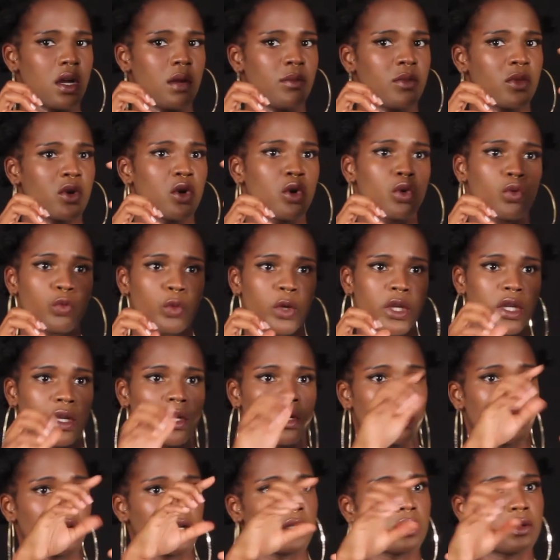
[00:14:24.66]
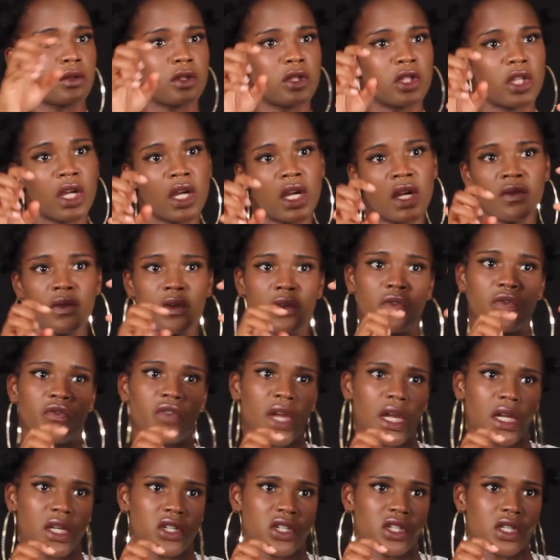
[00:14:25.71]
career, love,
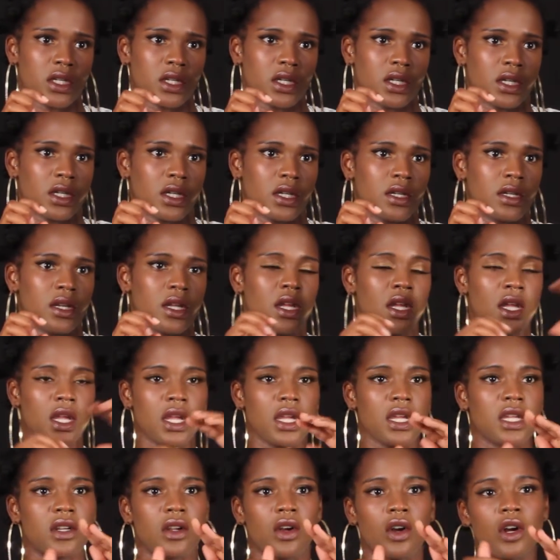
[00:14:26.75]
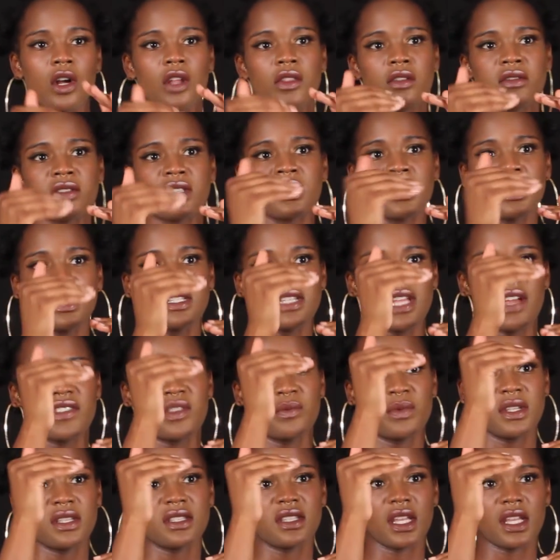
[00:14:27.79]
affection. And all those needs have to
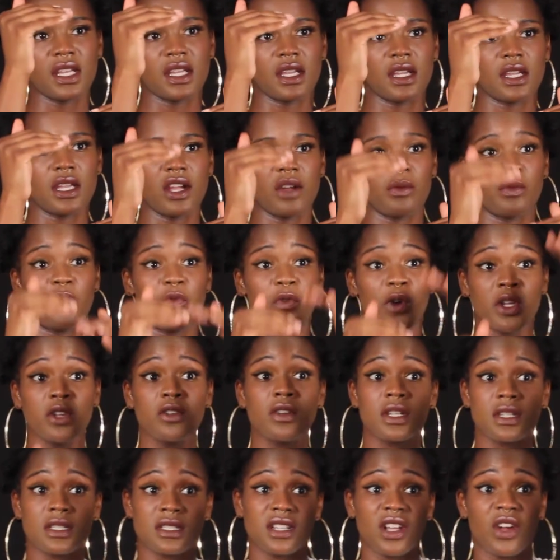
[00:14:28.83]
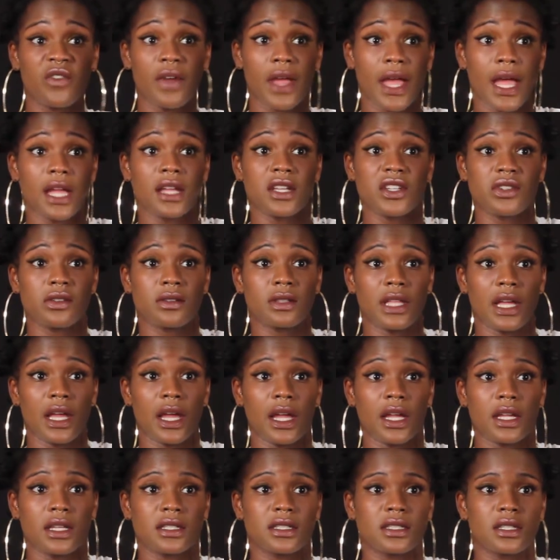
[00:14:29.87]
be taken care of before you can
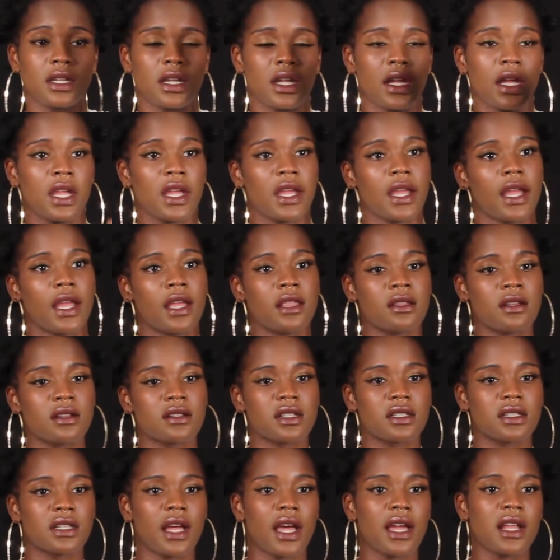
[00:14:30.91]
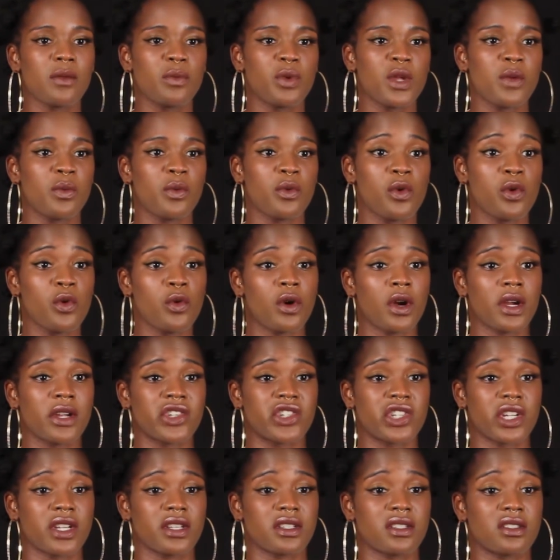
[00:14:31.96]
self-actualize. And there's a lot of people who are
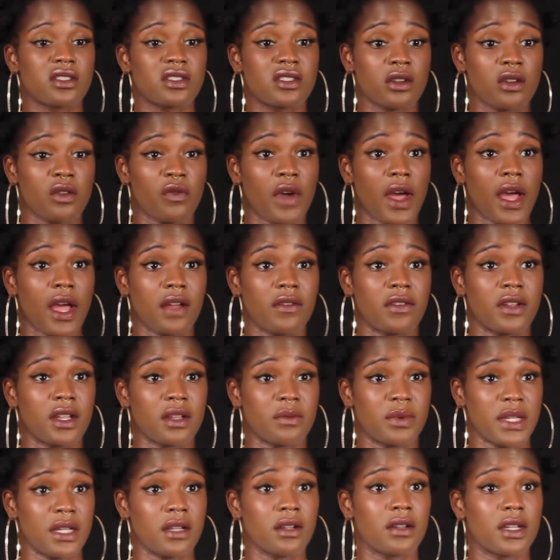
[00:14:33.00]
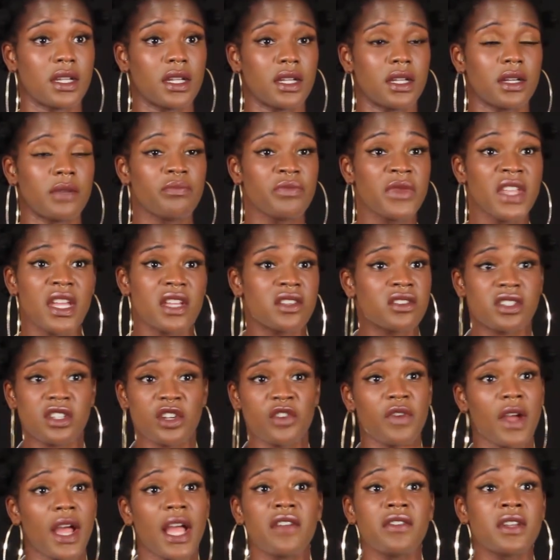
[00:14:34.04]
just surviving, period. And
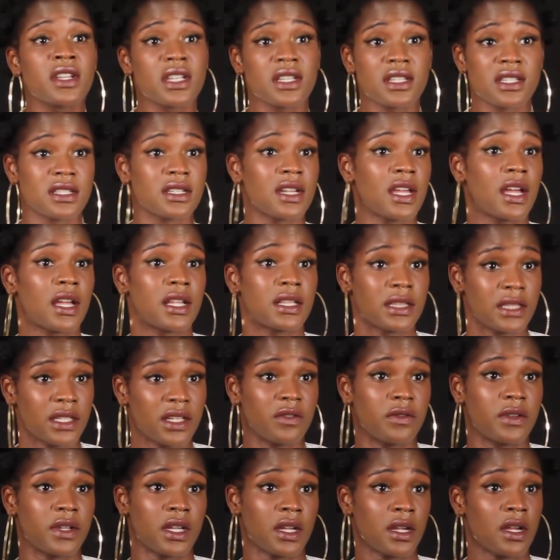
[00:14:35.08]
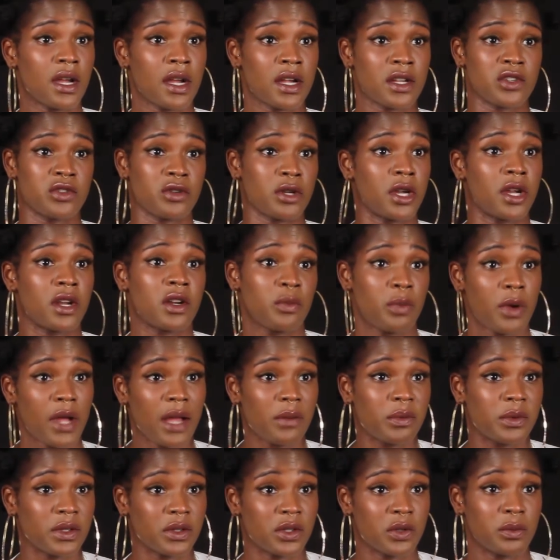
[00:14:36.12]
surviving is not living, contrary to
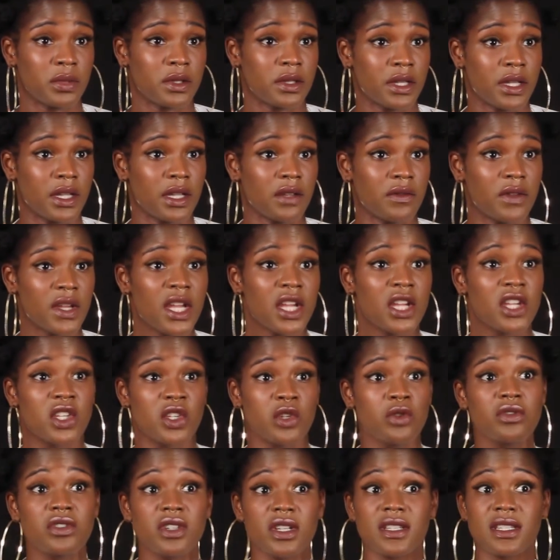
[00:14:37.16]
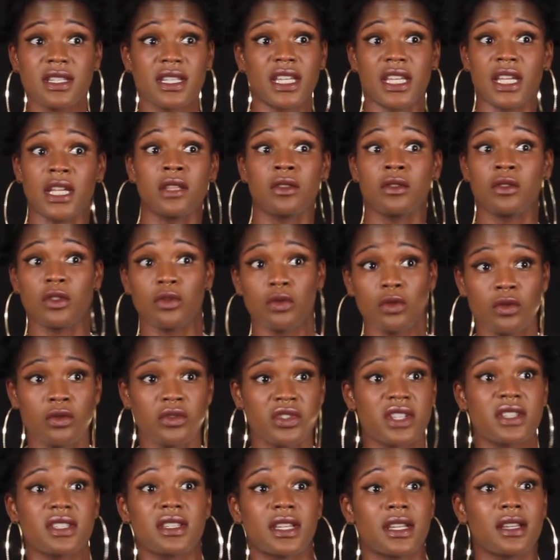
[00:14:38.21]
popular belief. You just getting through,
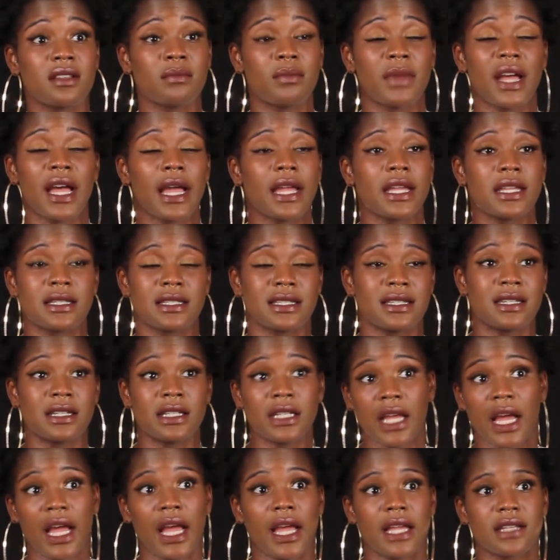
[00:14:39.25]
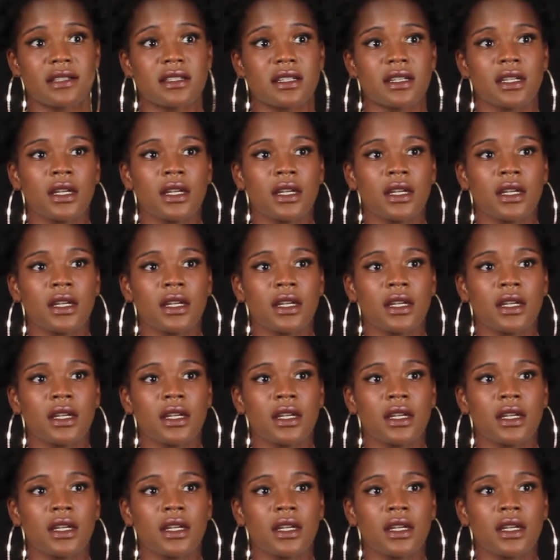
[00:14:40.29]
just getting by is not